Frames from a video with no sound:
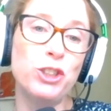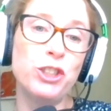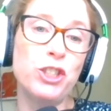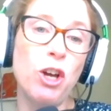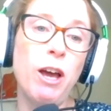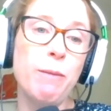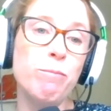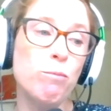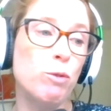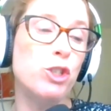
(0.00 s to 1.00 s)
at the
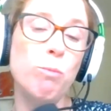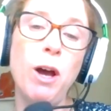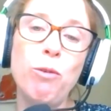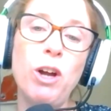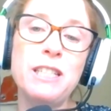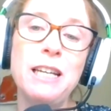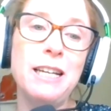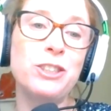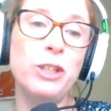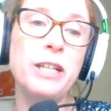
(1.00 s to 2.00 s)
time, would you mind writing a
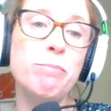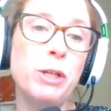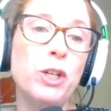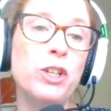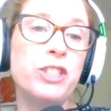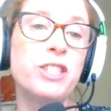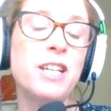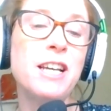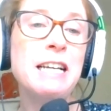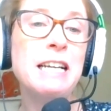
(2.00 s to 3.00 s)
letter in,
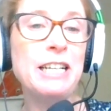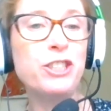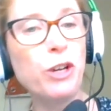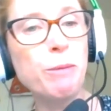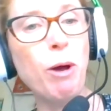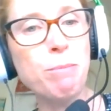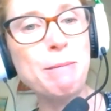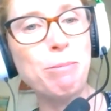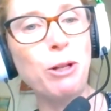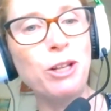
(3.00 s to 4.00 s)
because it's only by
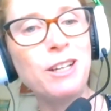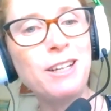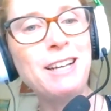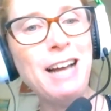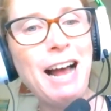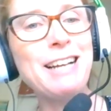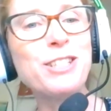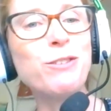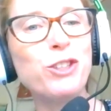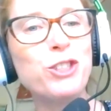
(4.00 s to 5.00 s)
people
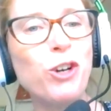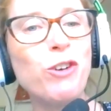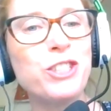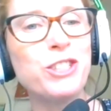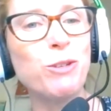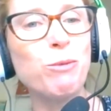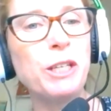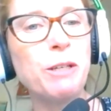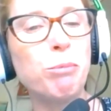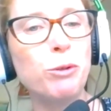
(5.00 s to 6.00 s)
asking for the services that
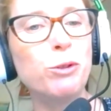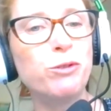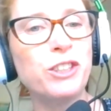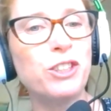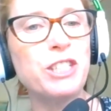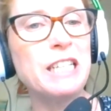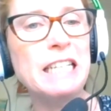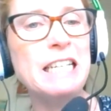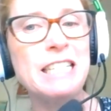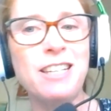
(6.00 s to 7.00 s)
we can prove that there's a
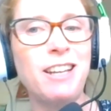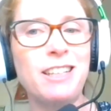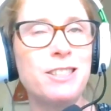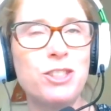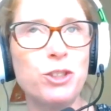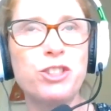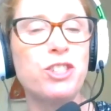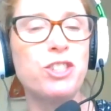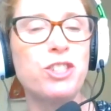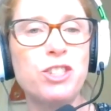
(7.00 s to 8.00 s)
need. Like, it's just,